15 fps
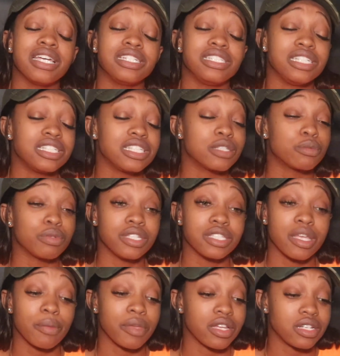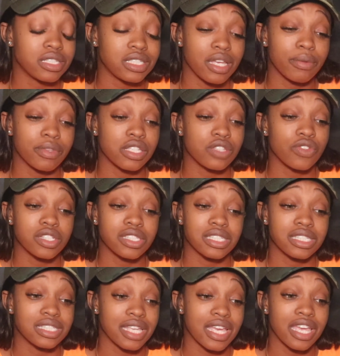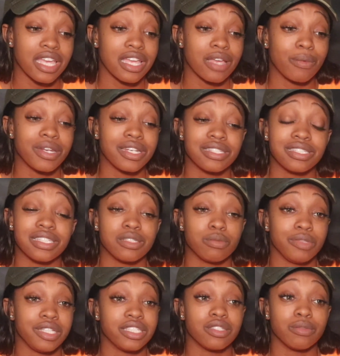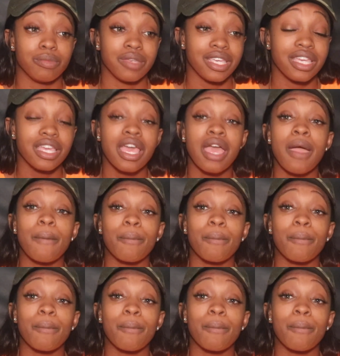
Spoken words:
Jesus, please help me understand what this verse is saying. What does this mean to me?